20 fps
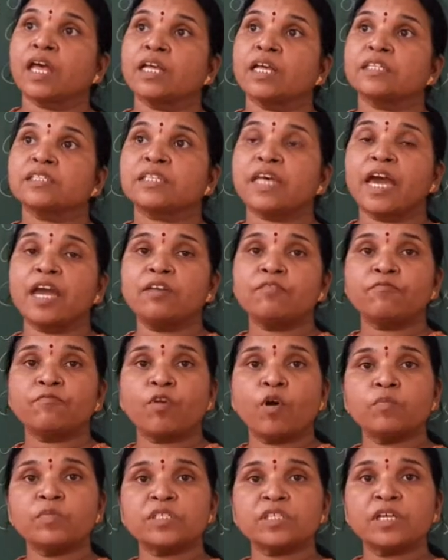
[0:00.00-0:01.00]
Sand
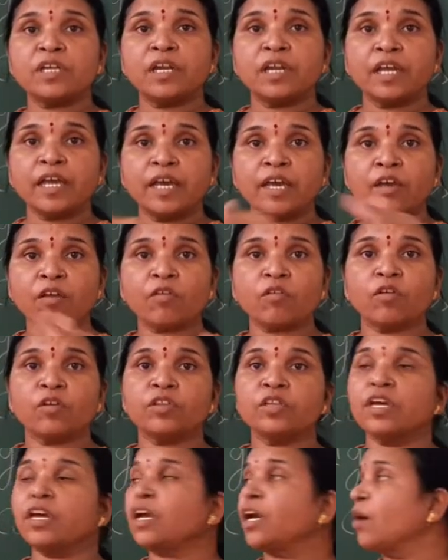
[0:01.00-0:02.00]
forms a layer
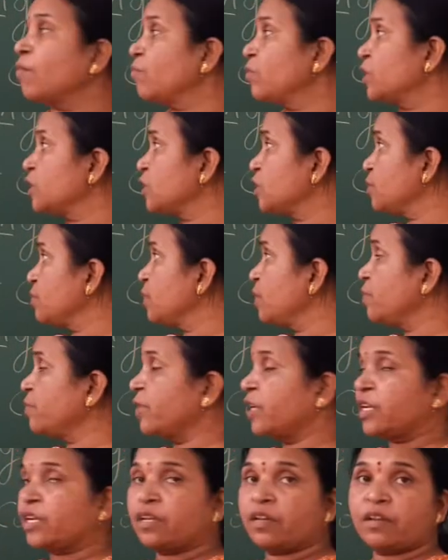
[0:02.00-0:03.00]
on the combustible
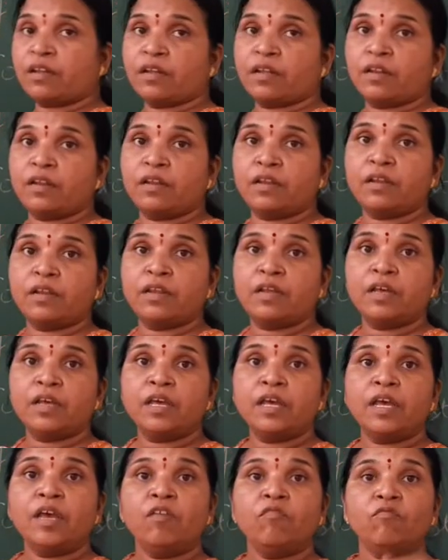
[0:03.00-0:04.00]
material
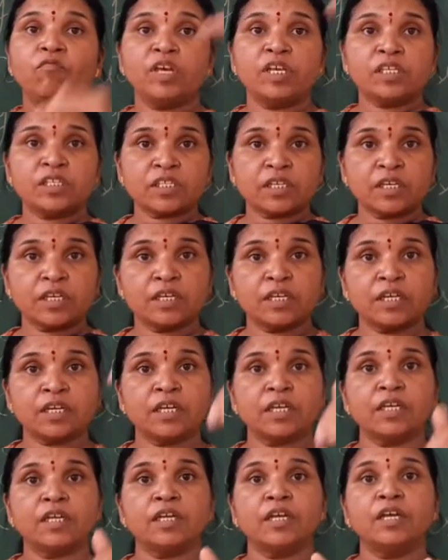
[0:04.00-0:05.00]
which
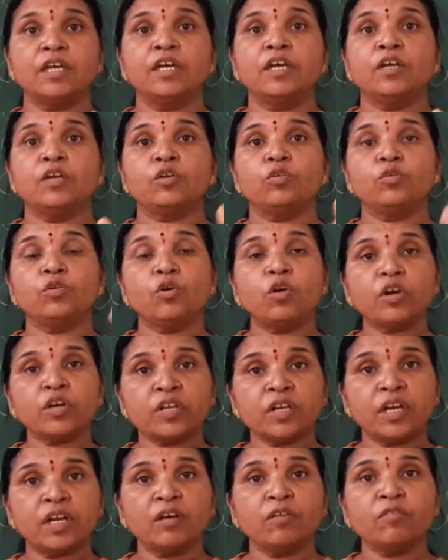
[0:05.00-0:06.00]
do
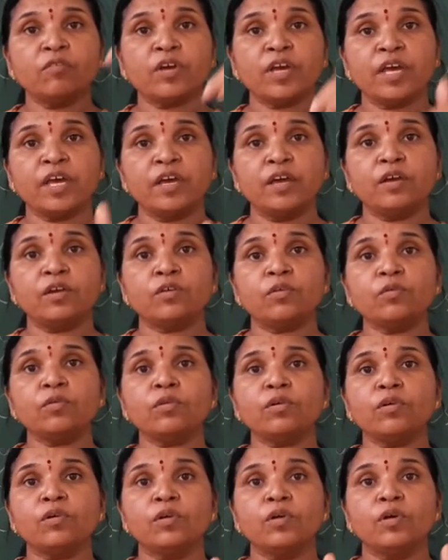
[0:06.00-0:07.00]
not allow air
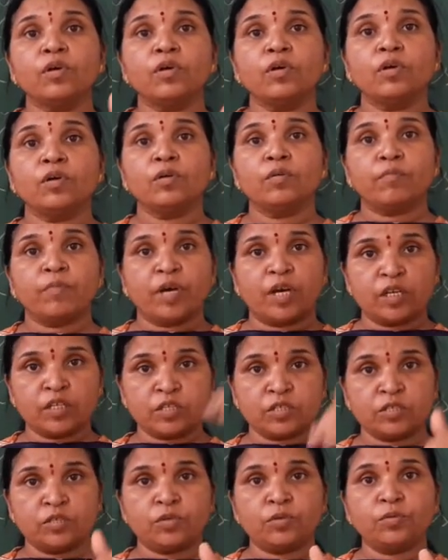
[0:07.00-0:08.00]
to
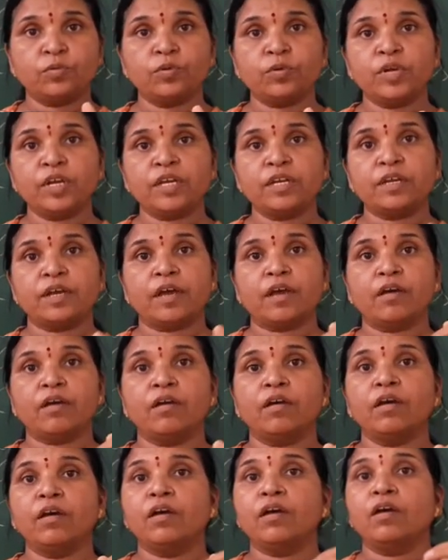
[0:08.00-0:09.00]
pass through
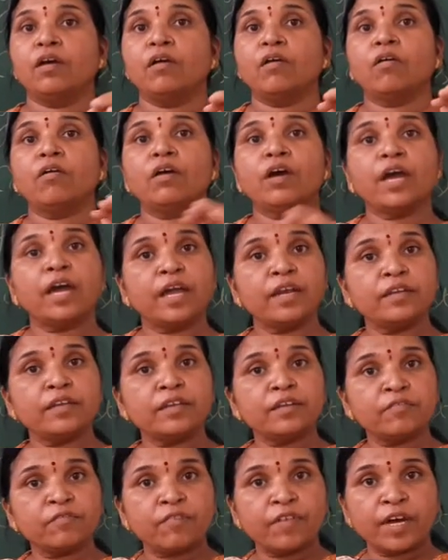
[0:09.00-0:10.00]
it,
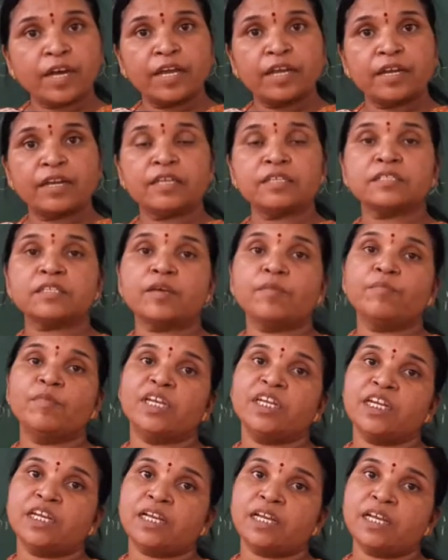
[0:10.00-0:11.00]
and the fire is
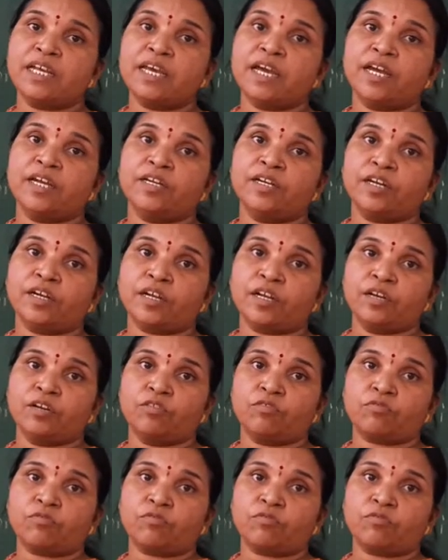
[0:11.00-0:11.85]
immediately under control.